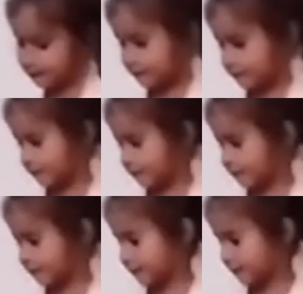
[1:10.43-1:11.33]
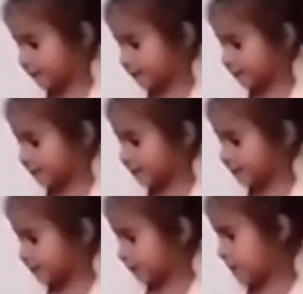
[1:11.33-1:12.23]

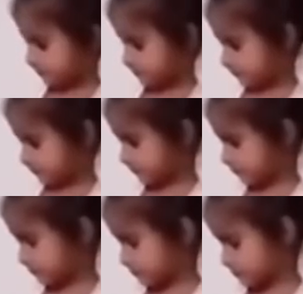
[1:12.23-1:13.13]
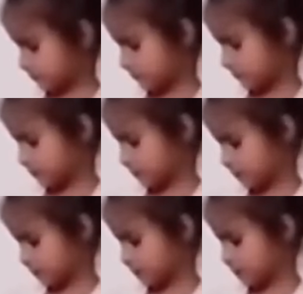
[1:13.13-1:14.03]

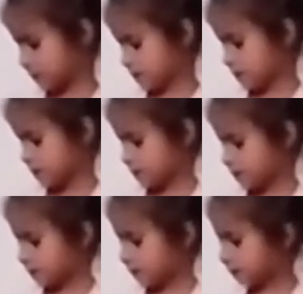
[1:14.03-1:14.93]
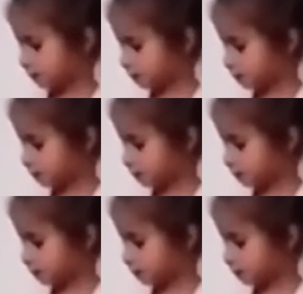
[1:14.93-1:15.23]
No words are spoken by the person on screen.